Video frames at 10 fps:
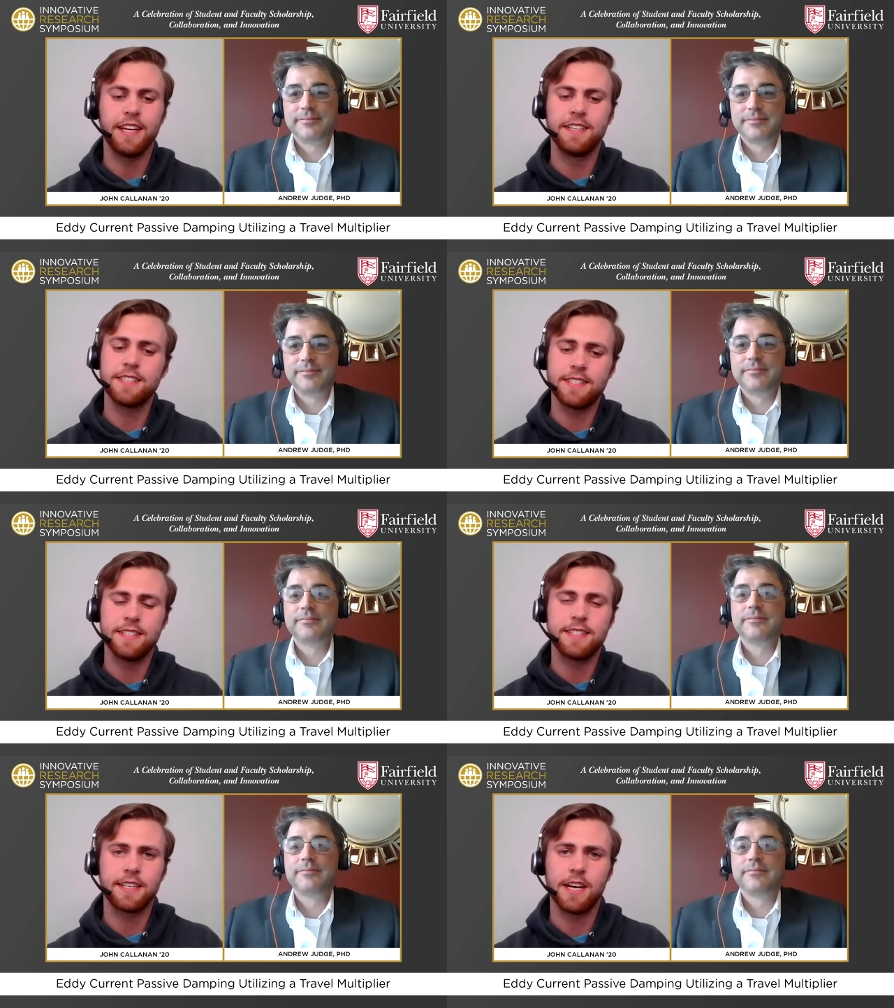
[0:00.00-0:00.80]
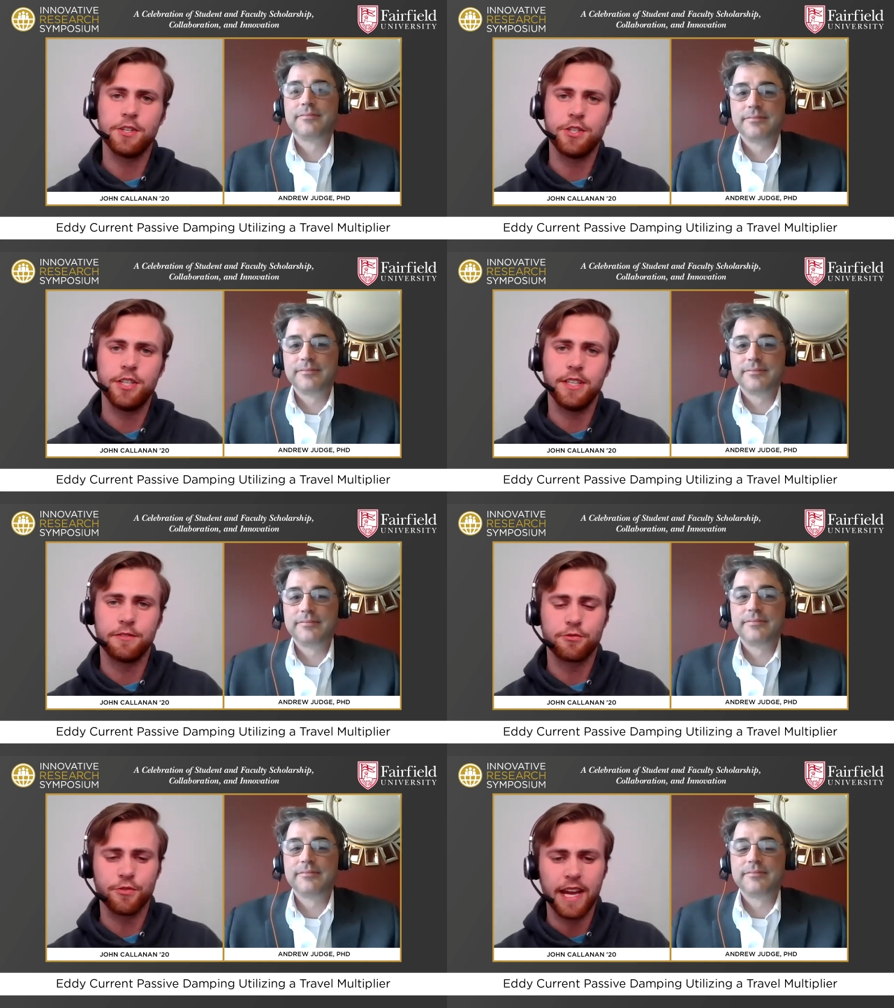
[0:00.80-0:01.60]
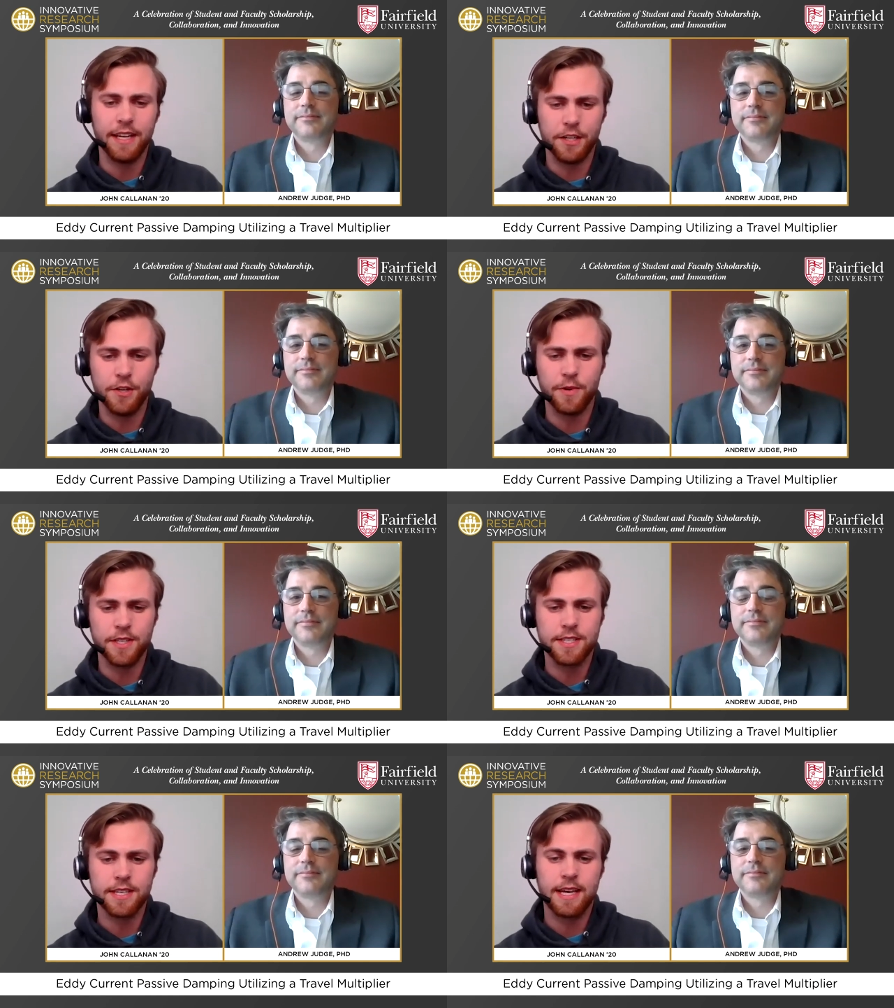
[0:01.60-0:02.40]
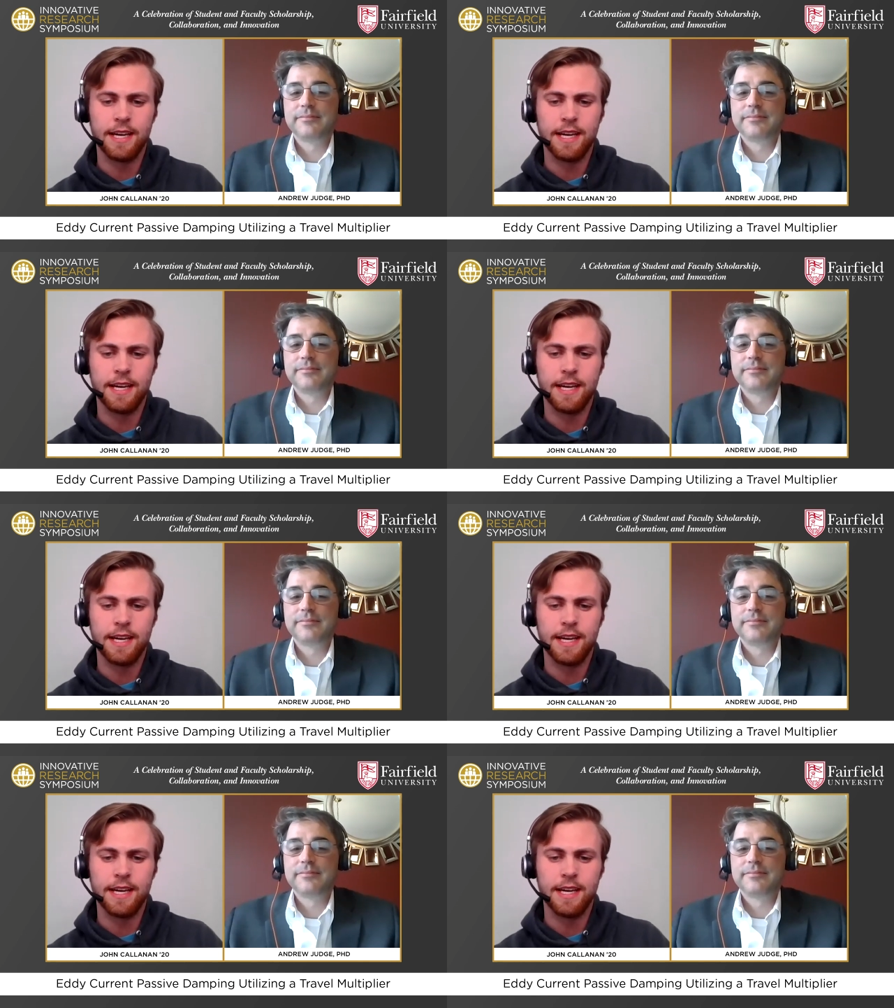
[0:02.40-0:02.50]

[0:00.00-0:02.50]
Speaker 1: existing technology and creating new ones.